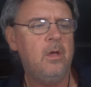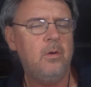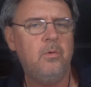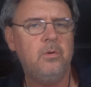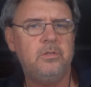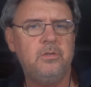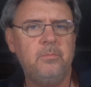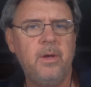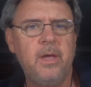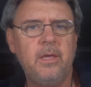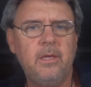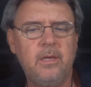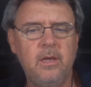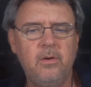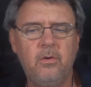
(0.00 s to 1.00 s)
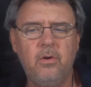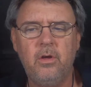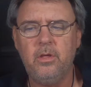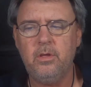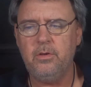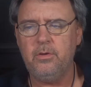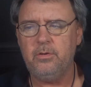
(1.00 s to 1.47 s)
What's the main gear
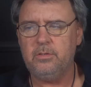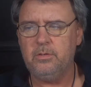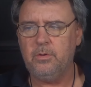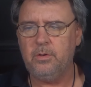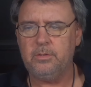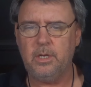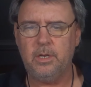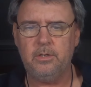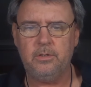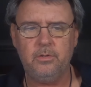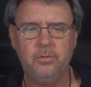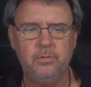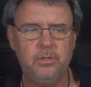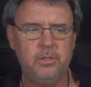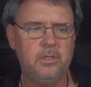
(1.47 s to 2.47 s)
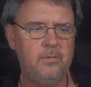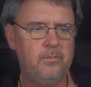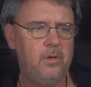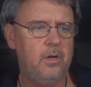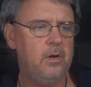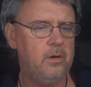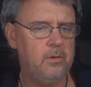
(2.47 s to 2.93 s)
I use? So what I was going to do is just
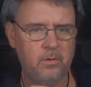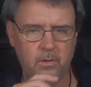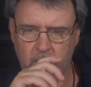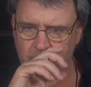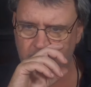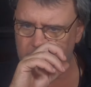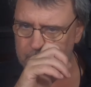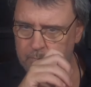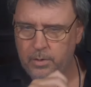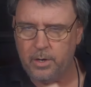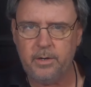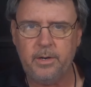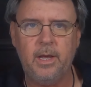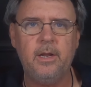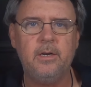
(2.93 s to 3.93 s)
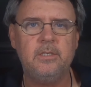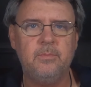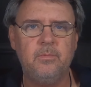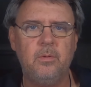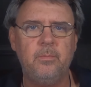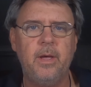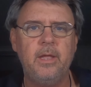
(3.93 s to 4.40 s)
give you a quick rundown of
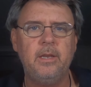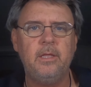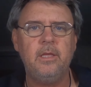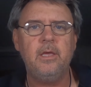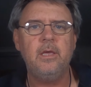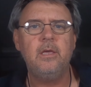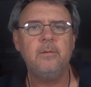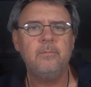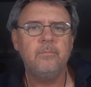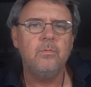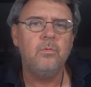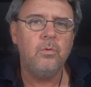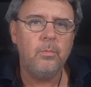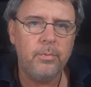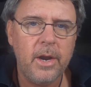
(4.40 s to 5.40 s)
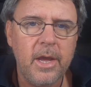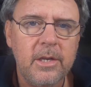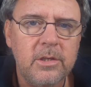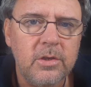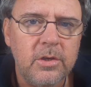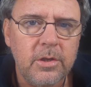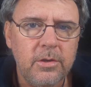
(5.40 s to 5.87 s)
some of the main gear or
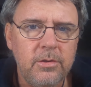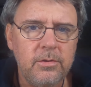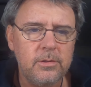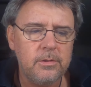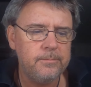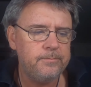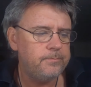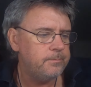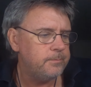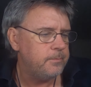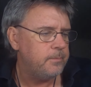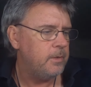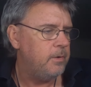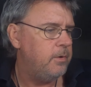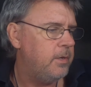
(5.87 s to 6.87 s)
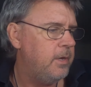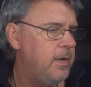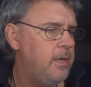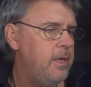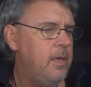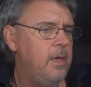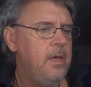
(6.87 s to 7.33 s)
brands I use,
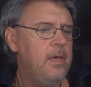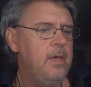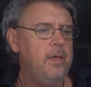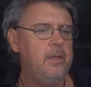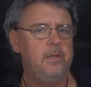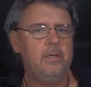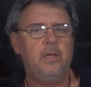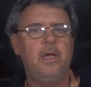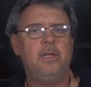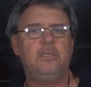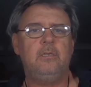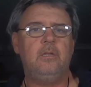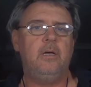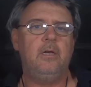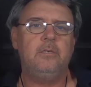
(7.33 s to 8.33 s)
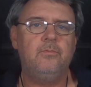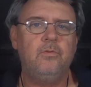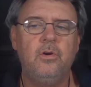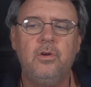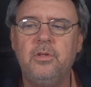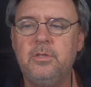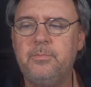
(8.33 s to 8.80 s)
okay, to catch a large
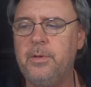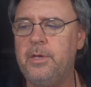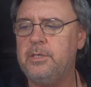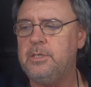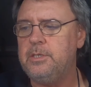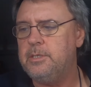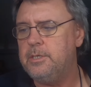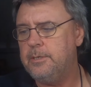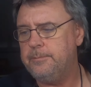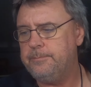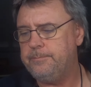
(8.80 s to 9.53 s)
variety of species.